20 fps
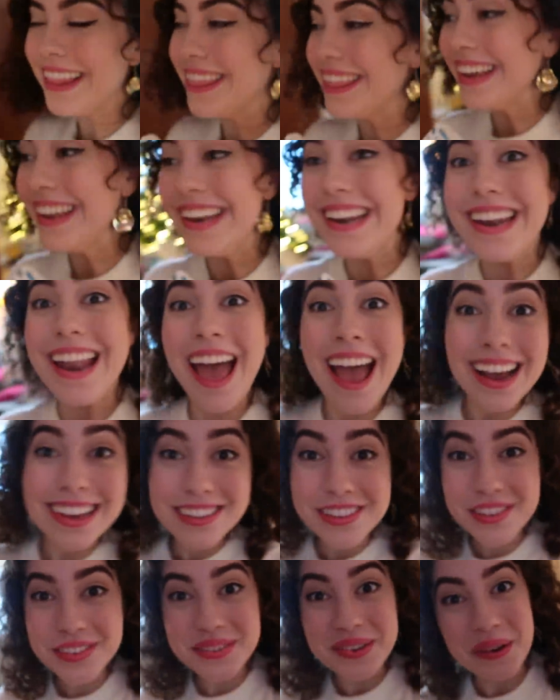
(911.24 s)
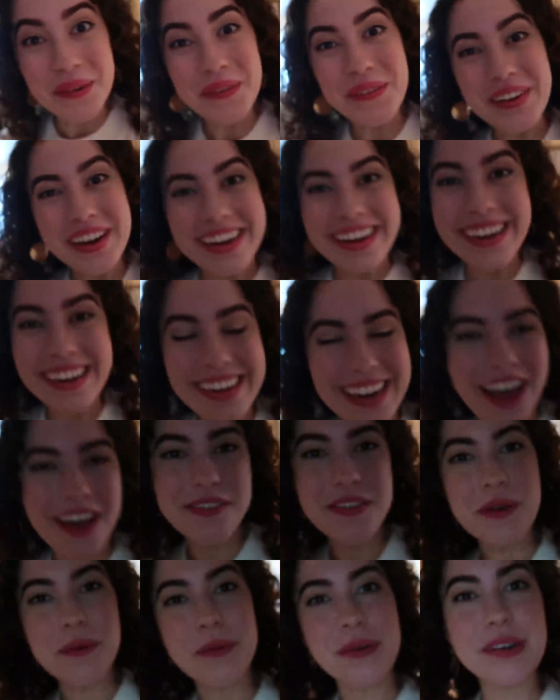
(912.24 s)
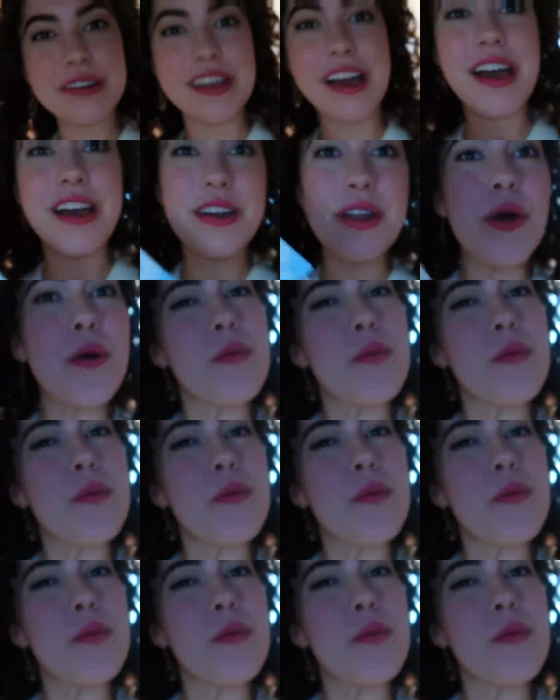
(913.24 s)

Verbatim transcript: the next story now that we're done